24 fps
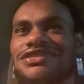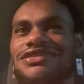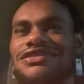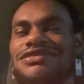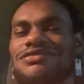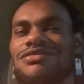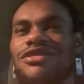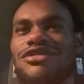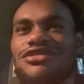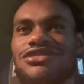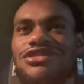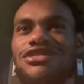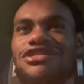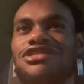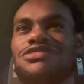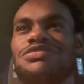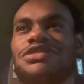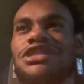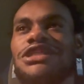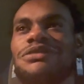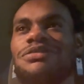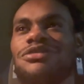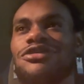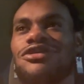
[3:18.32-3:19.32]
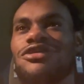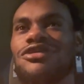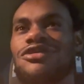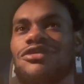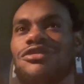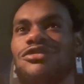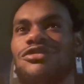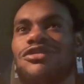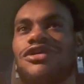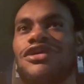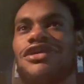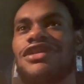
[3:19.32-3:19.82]
most of those
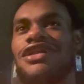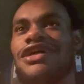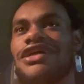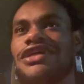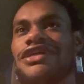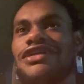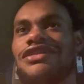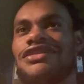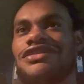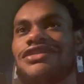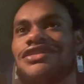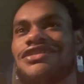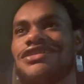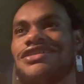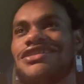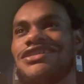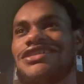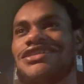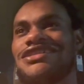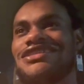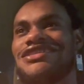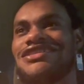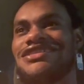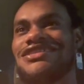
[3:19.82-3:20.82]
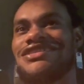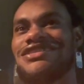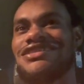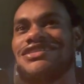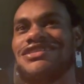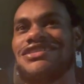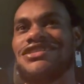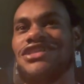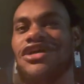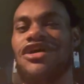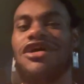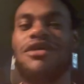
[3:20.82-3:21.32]
people were like
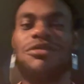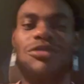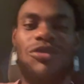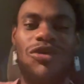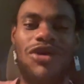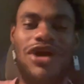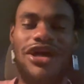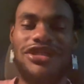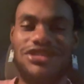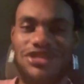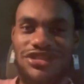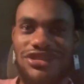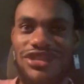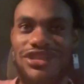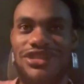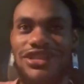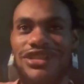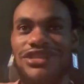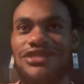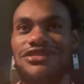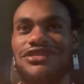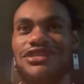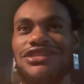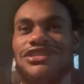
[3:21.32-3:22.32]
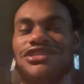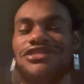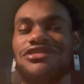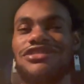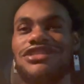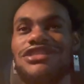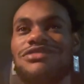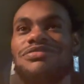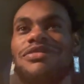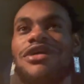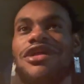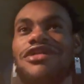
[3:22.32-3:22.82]
dub watchers like like you could you could
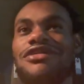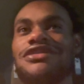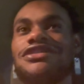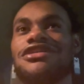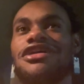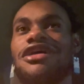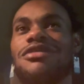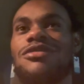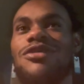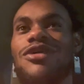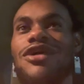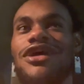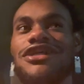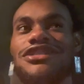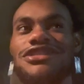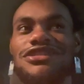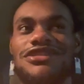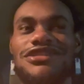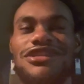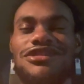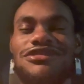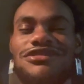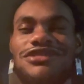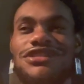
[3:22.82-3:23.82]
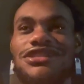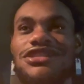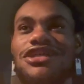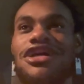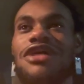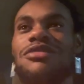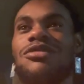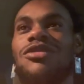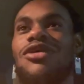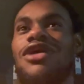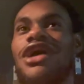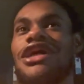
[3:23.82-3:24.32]
smell a dub watcher those were
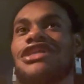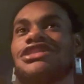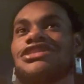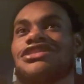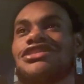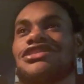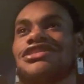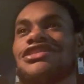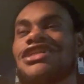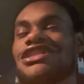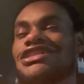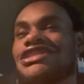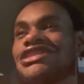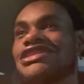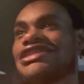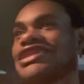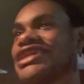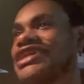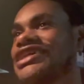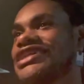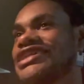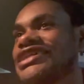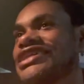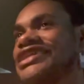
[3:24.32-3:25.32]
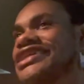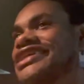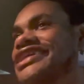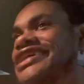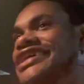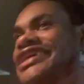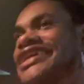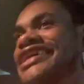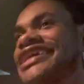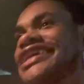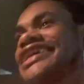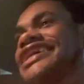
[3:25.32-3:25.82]
dub watchers so it's just like
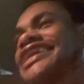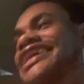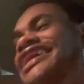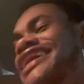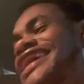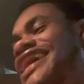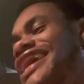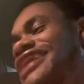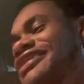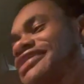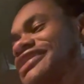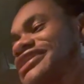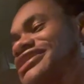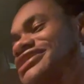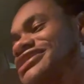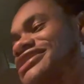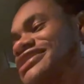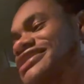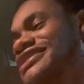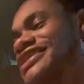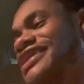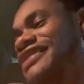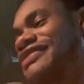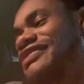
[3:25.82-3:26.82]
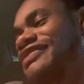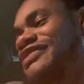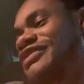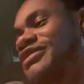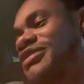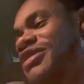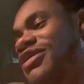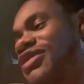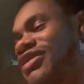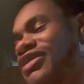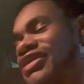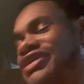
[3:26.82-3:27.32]
i don't think it's enough of an
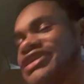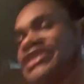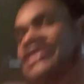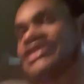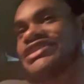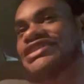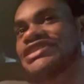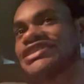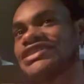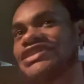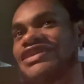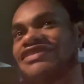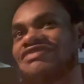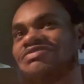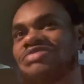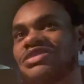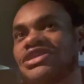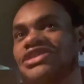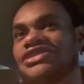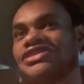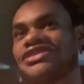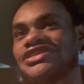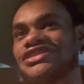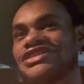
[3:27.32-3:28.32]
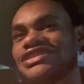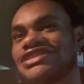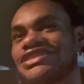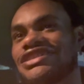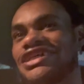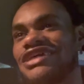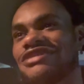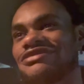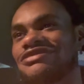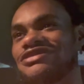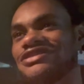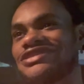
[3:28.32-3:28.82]
audience of purists
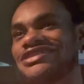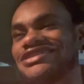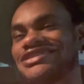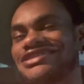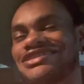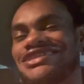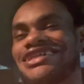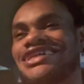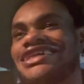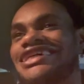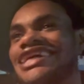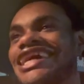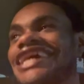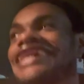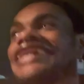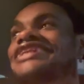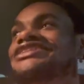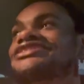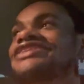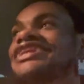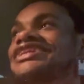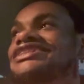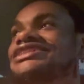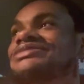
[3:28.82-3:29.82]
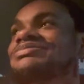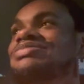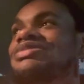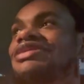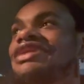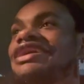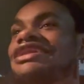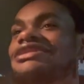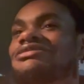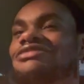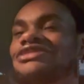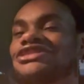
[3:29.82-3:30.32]
that I guess you got to
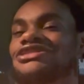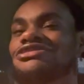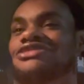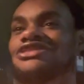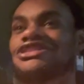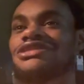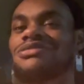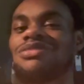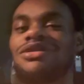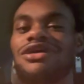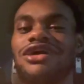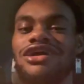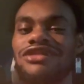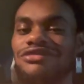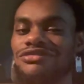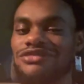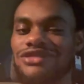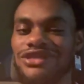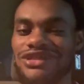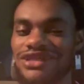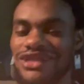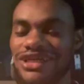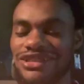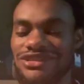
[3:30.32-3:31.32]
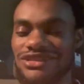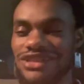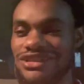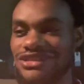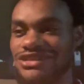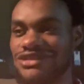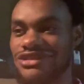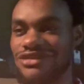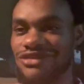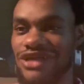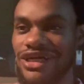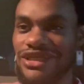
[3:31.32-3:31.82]
supply them what you want to supply them. Like I, I
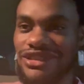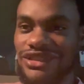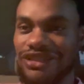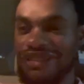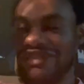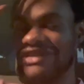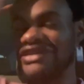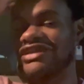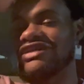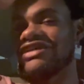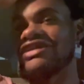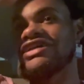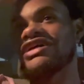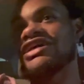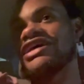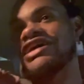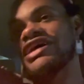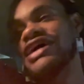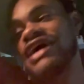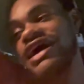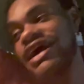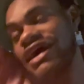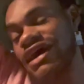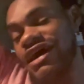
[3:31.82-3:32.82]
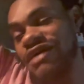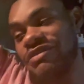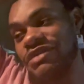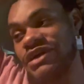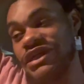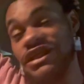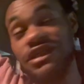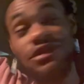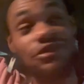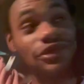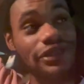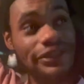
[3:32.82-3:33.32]
just don't. I didn't get that. Uh, but
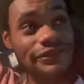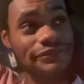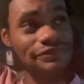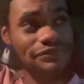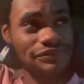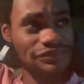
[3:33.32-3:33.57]
anyway,